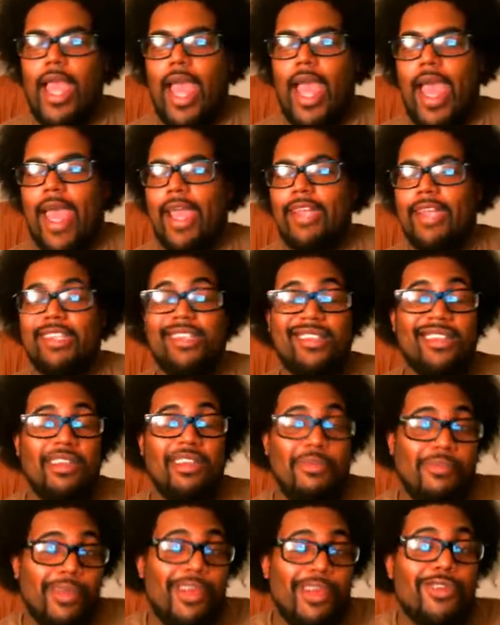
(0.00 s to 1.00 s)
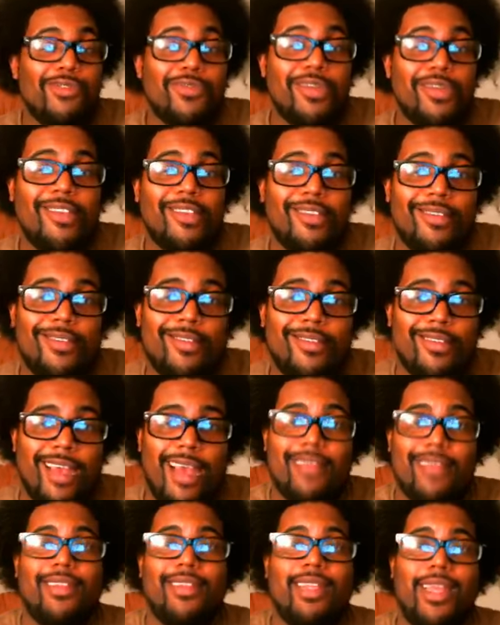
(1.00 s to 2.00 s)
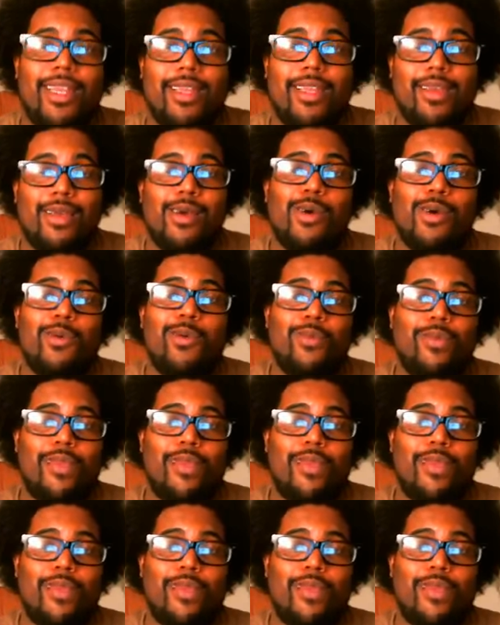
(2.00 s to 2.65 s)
I had sentimental reasons not to let it go.